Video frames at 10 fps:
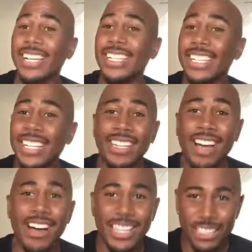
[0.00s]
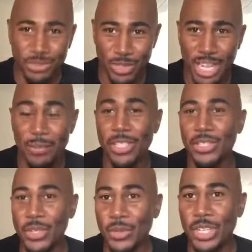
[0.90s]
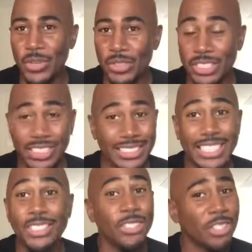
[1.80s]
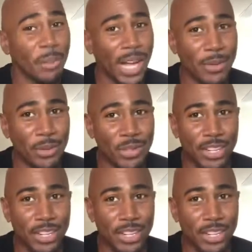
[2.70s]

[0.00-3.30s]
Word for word: in our history can be used for evil intent, including the Bible.